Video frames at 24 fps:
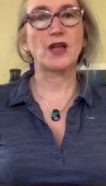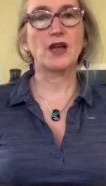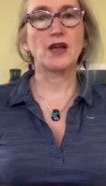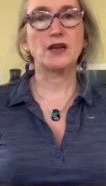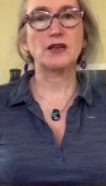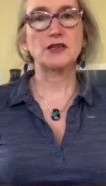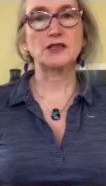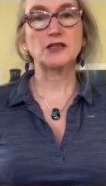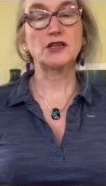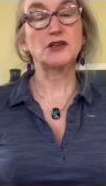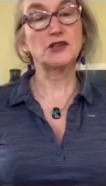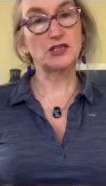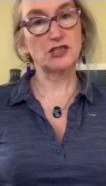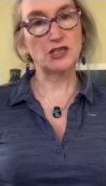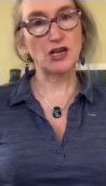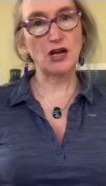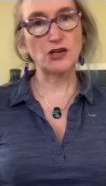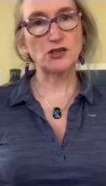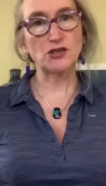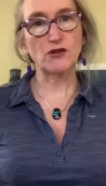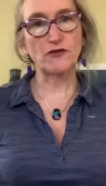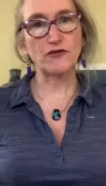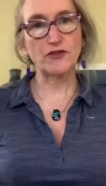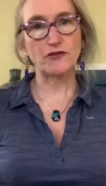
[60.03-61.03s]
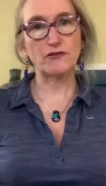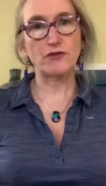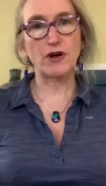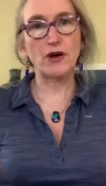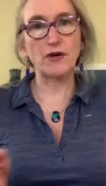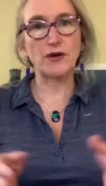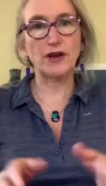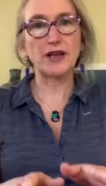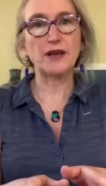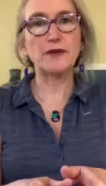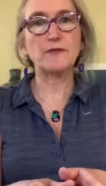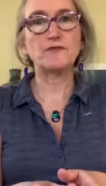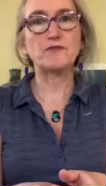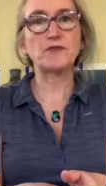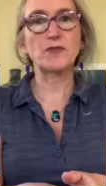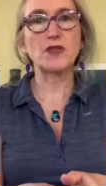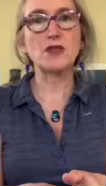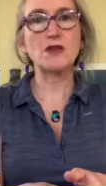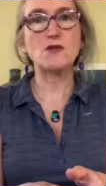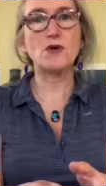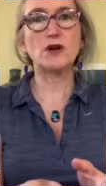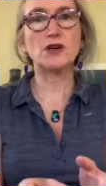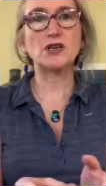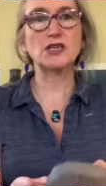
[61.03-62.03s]
So to start off the rolling,
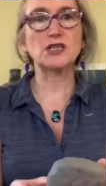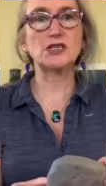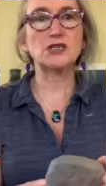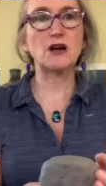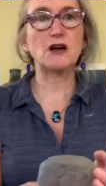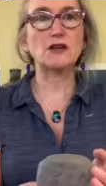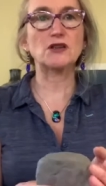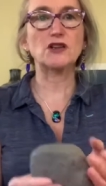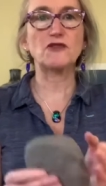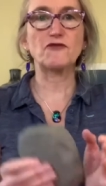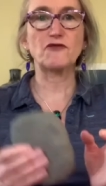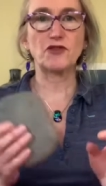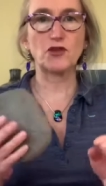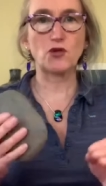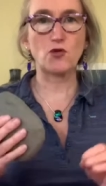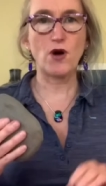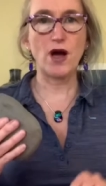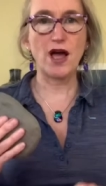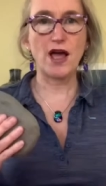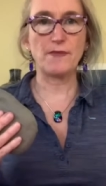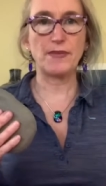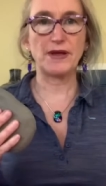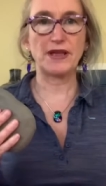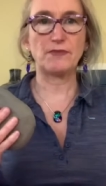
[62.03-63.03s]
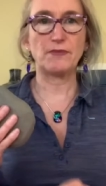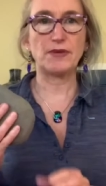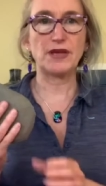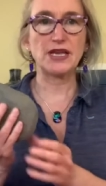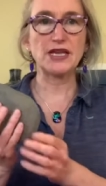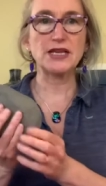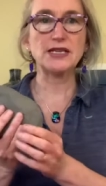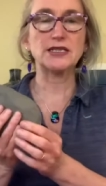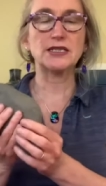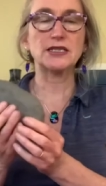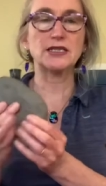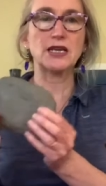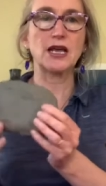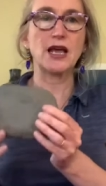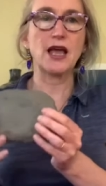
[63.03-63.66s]
you want to start off with quite a big piece